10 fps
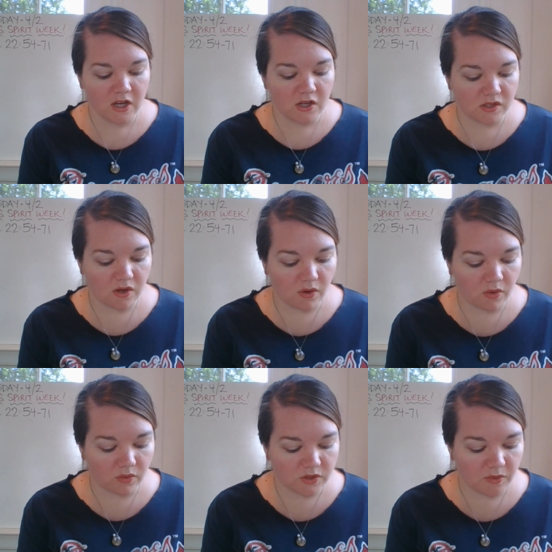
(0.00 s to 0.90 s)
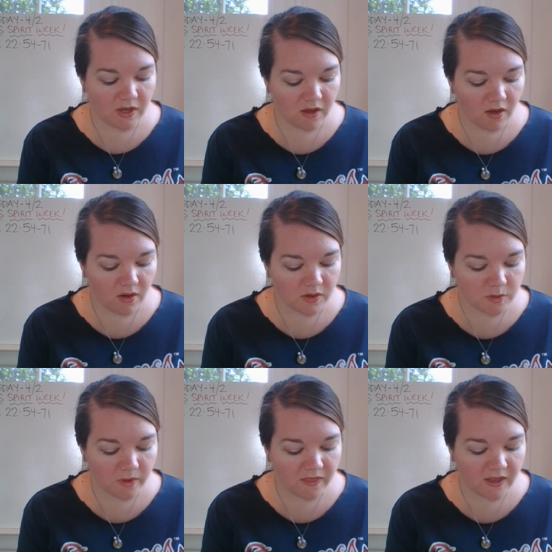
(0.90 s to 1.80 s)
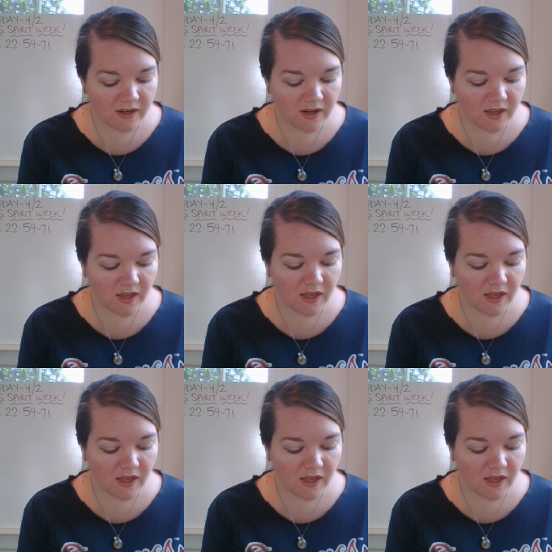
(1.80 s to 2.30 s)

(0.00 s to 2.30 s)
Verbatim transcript: So, so he goes, but then